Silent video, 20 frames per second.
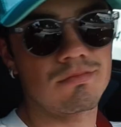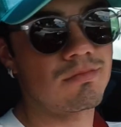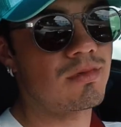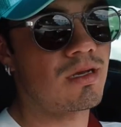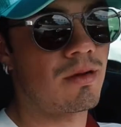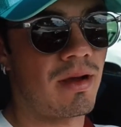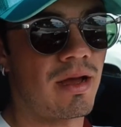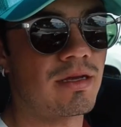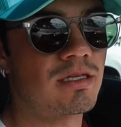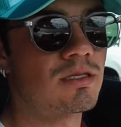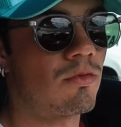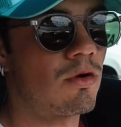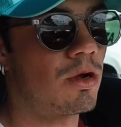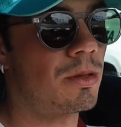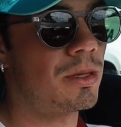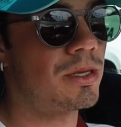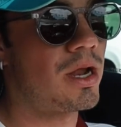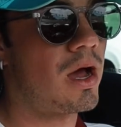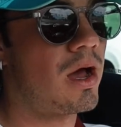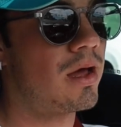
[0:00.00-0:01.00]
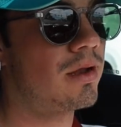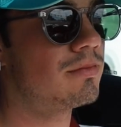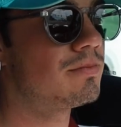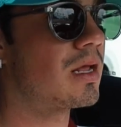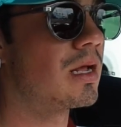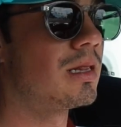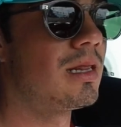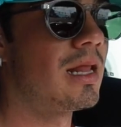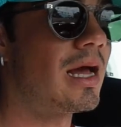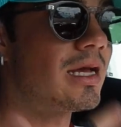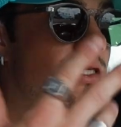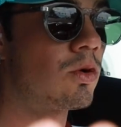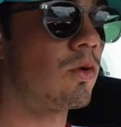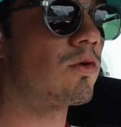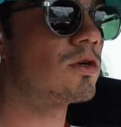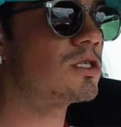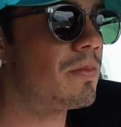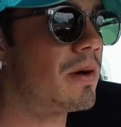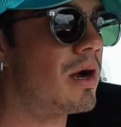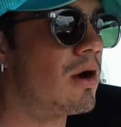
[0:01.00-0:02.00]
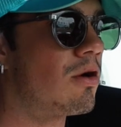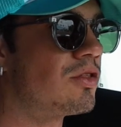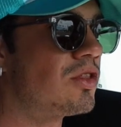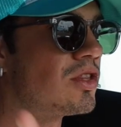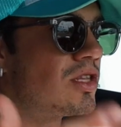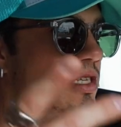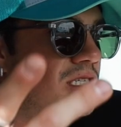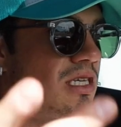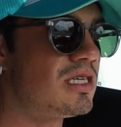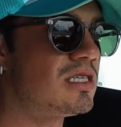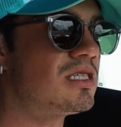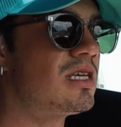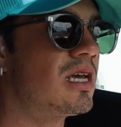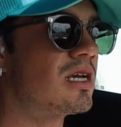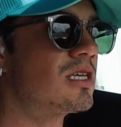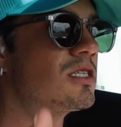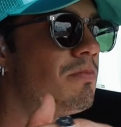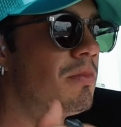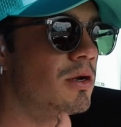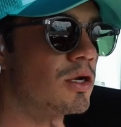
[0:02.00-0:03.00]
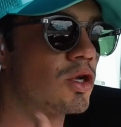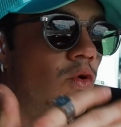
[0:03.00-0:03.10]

Am I somewhere on the dot? Less horsepower than the C6, but